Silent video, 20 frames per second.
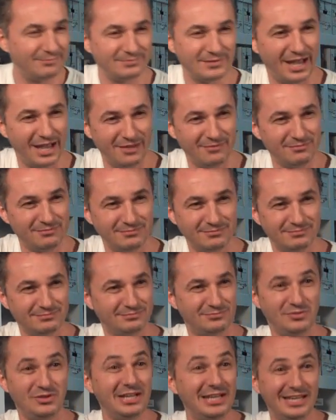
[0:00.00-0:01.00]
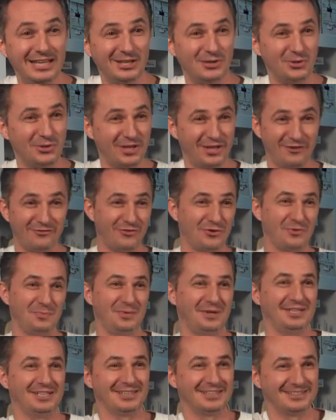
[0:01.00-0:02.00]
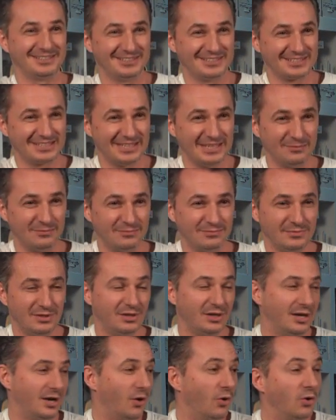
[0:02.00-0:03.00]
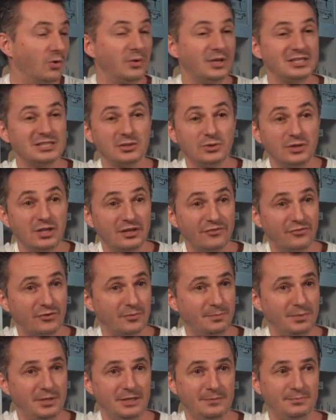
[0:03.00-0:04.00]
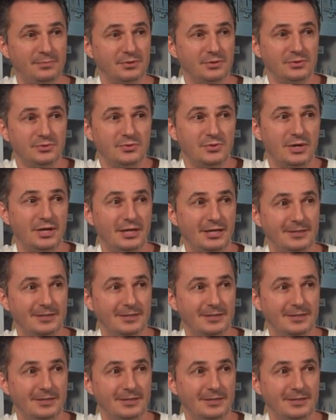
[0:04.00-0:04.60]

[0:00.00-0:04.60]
I'm really looking for builders, and I'm always looking for people who